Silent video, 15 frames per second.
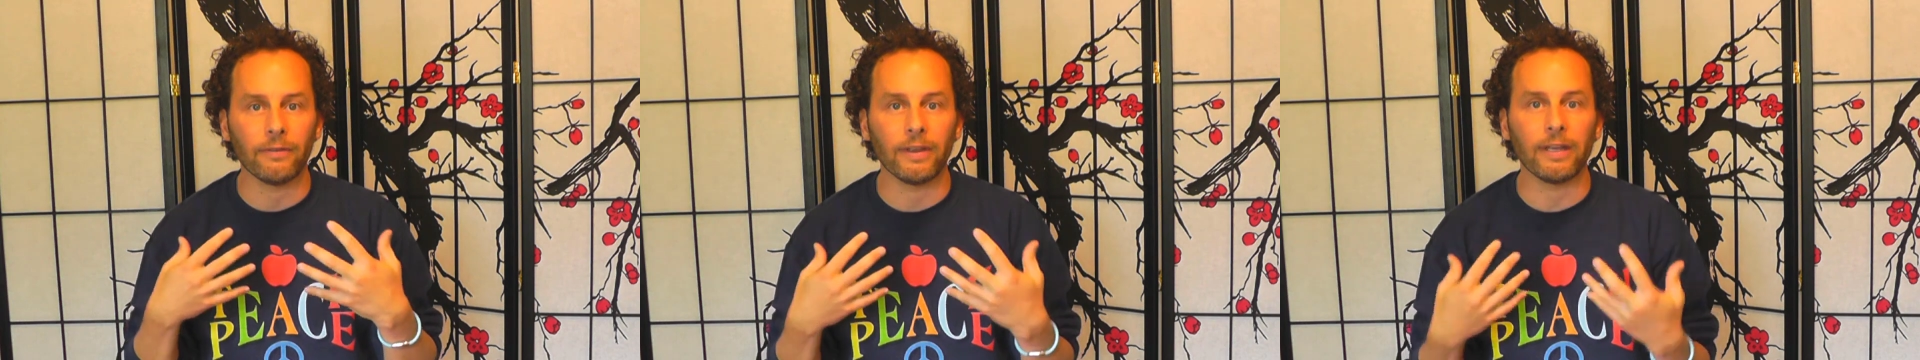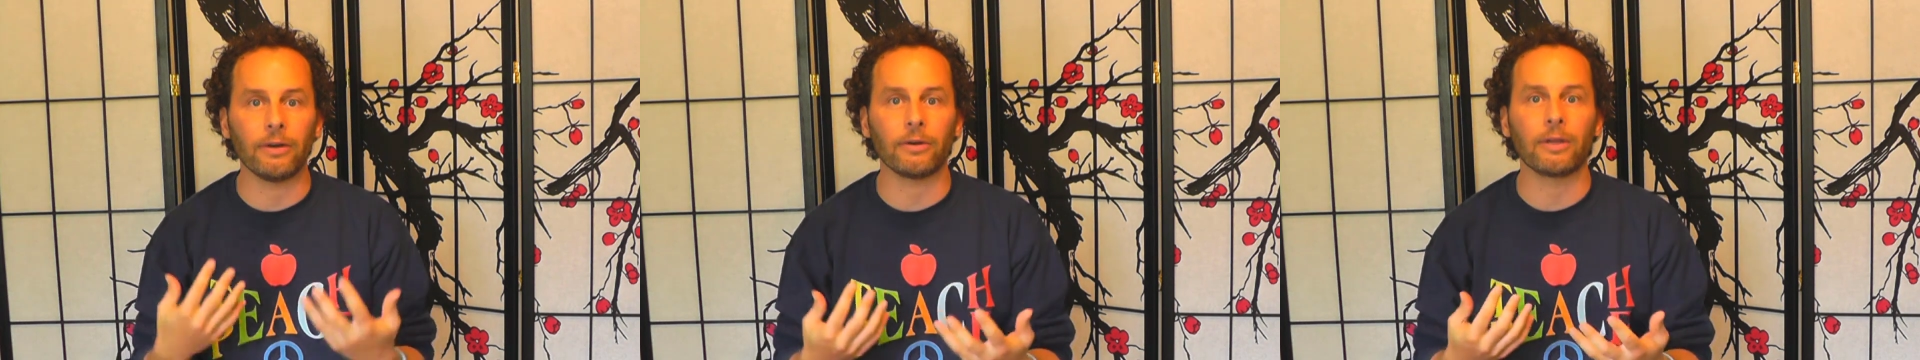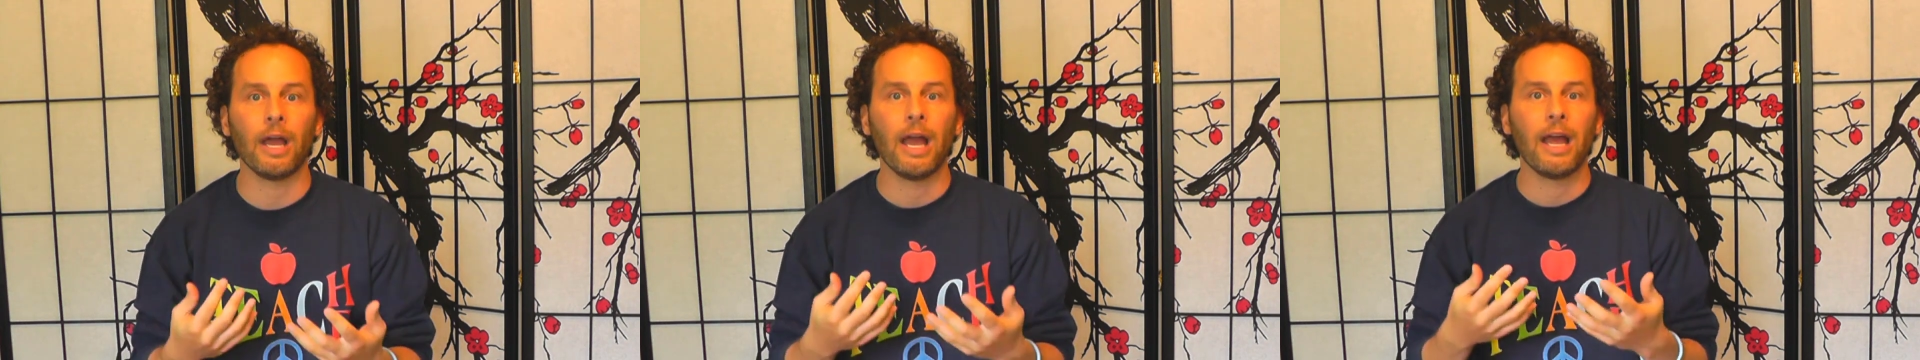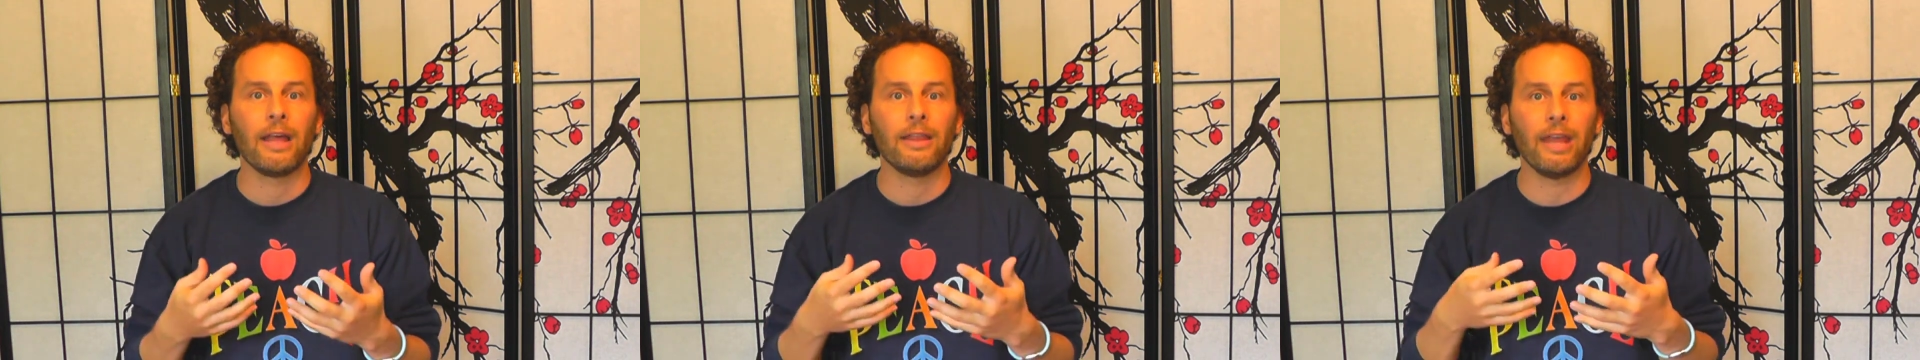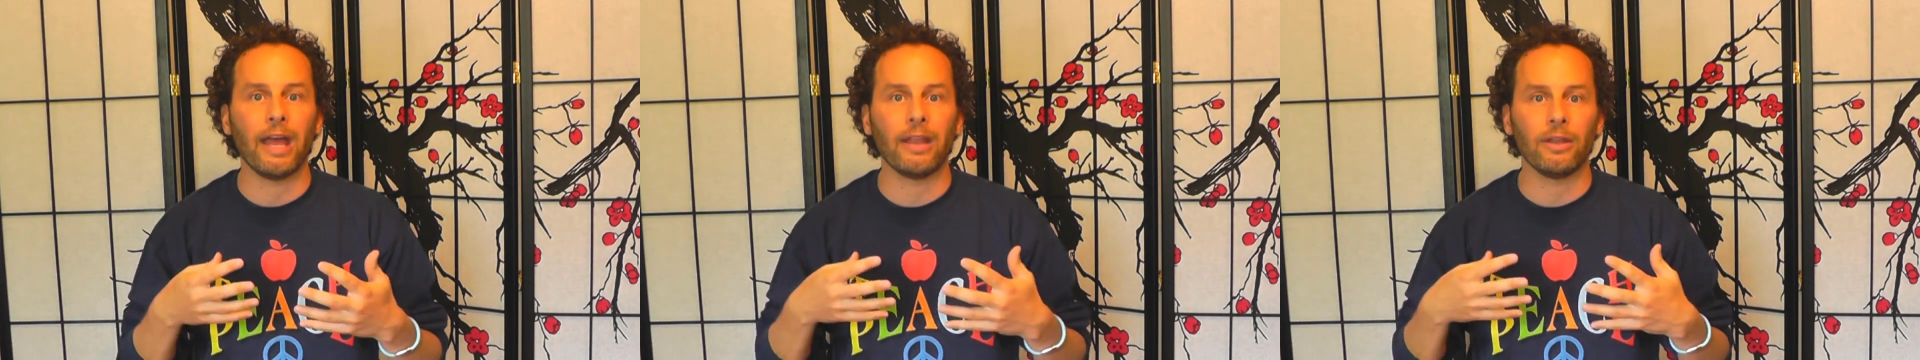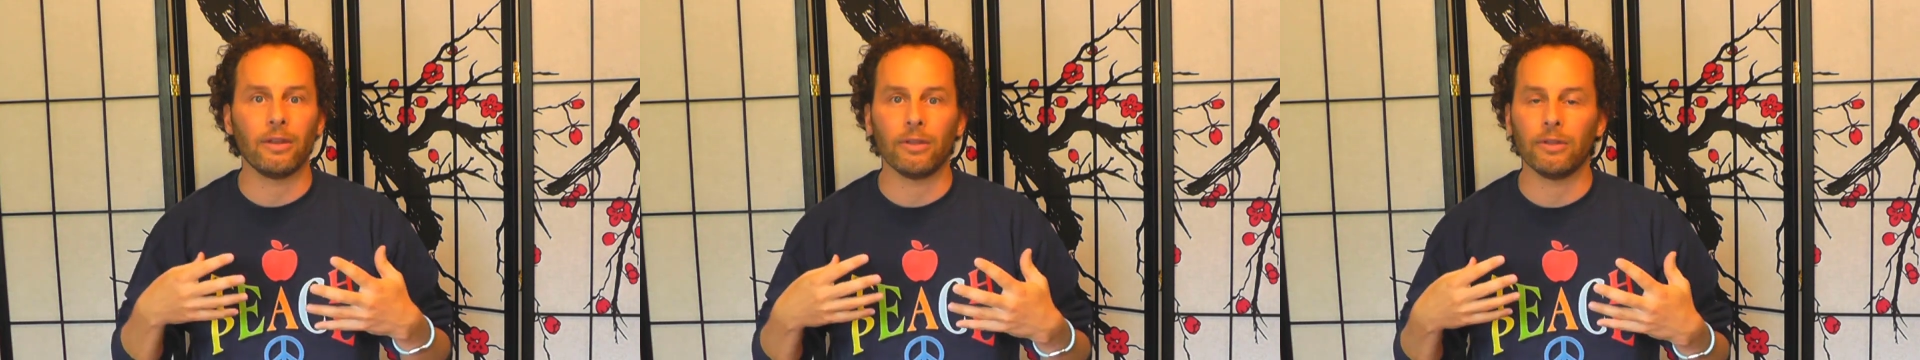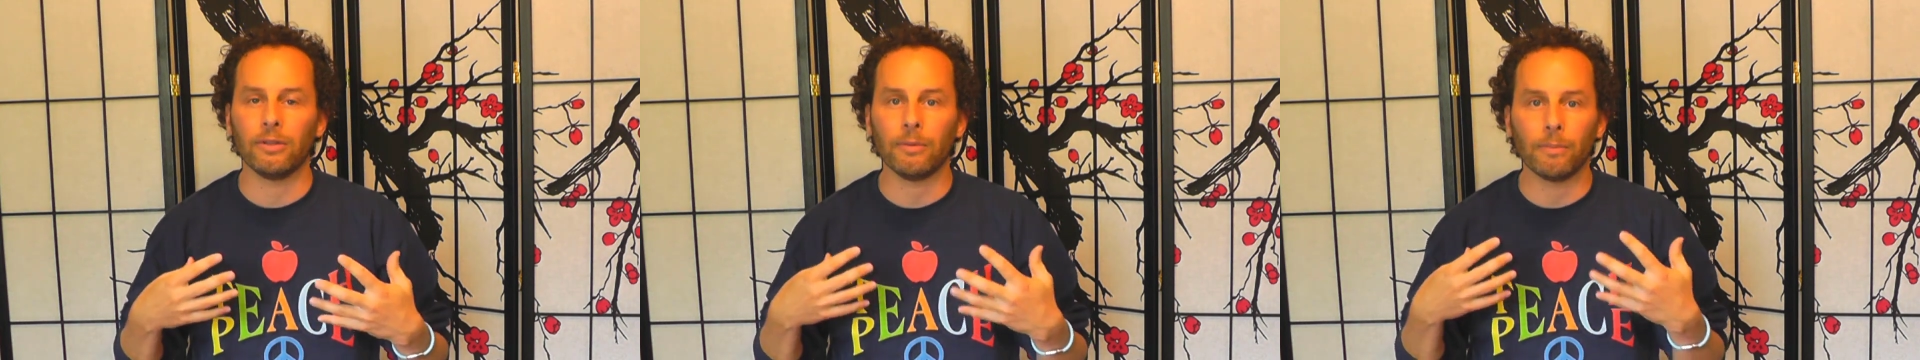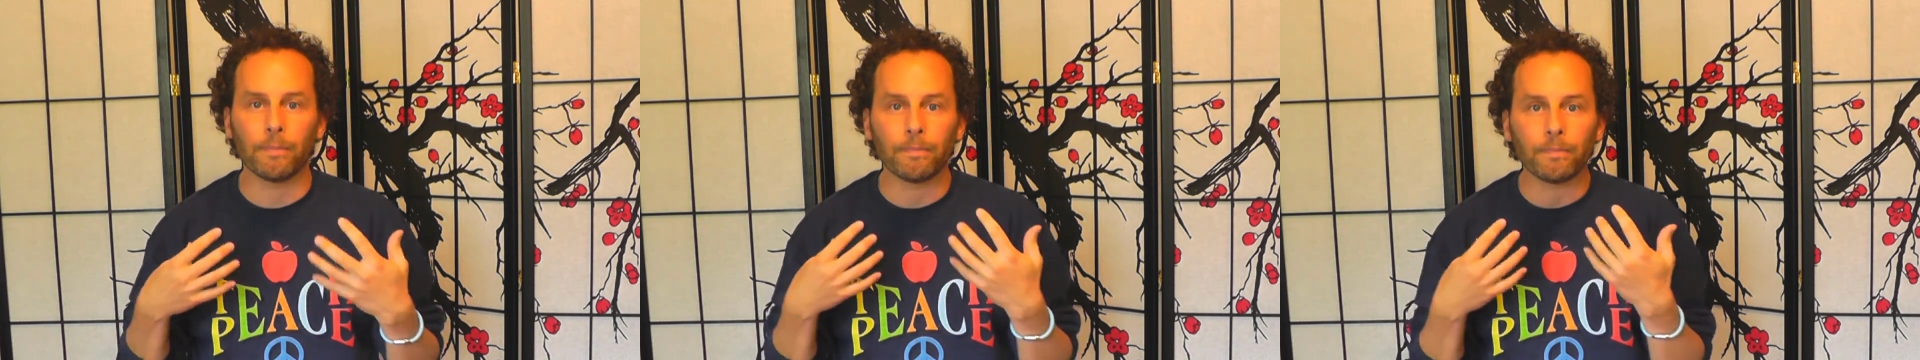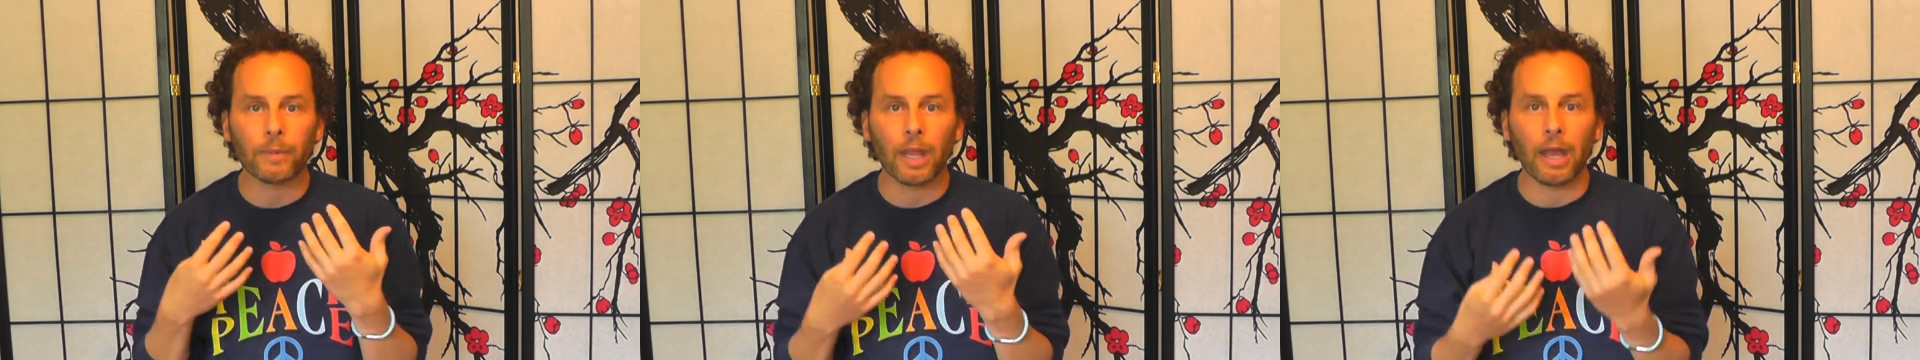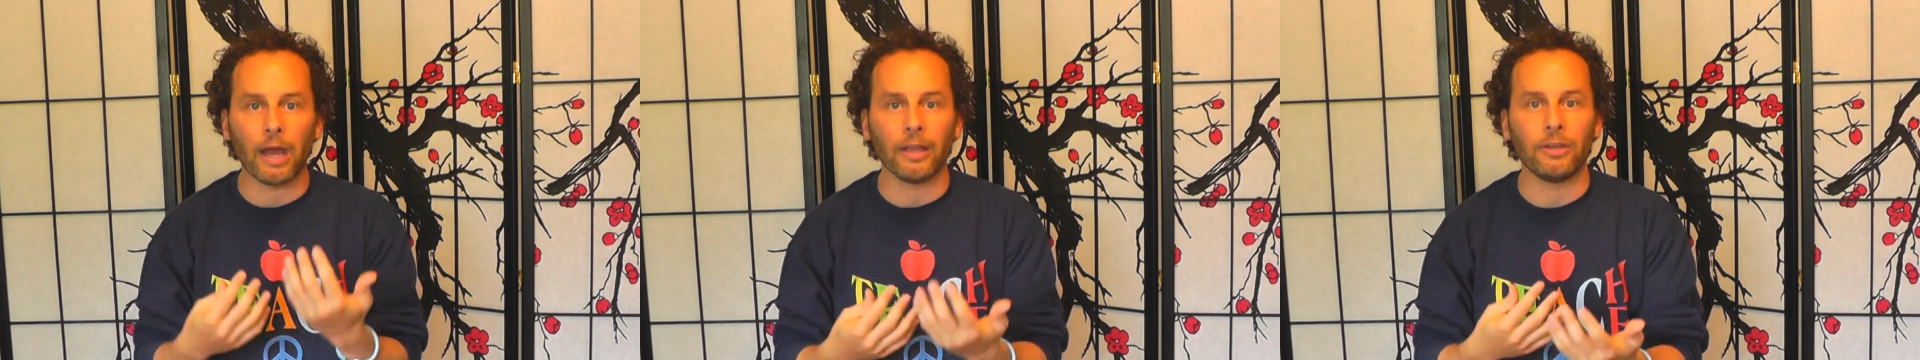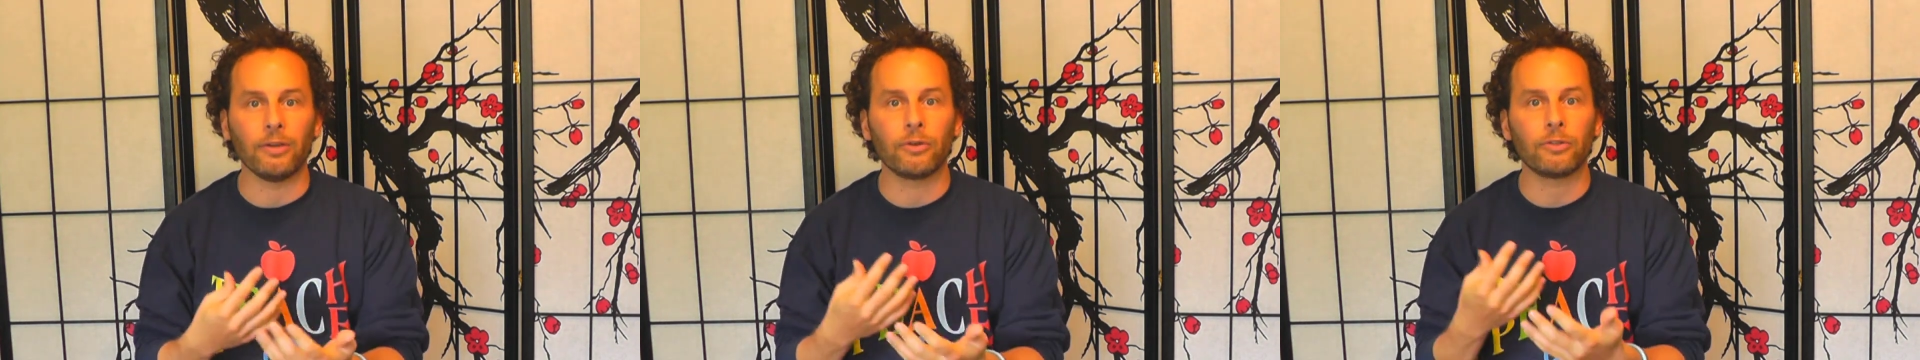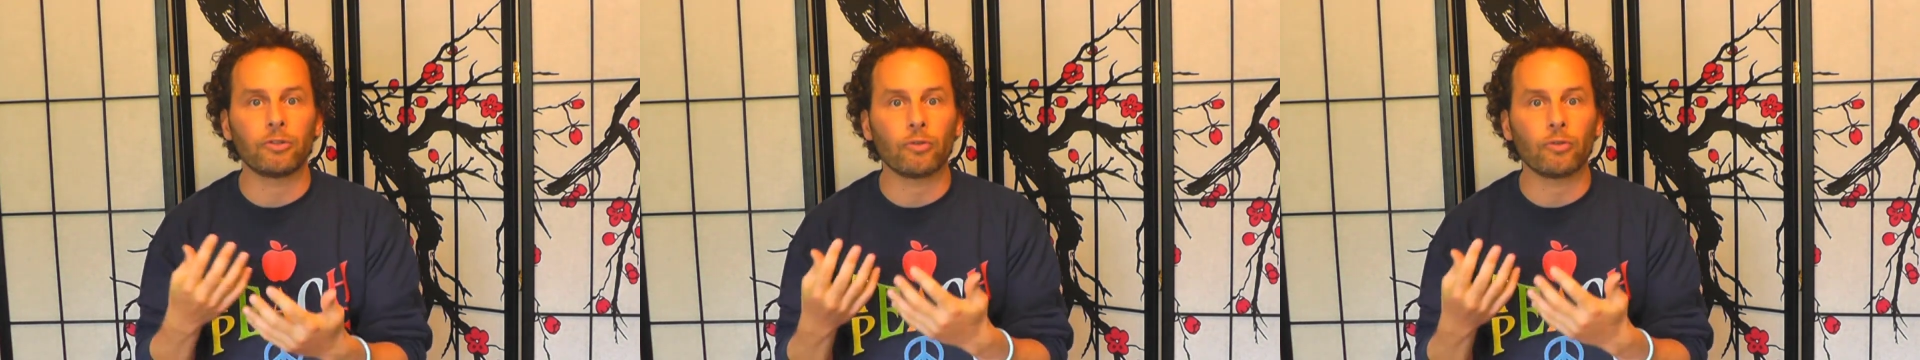of ilk, then you're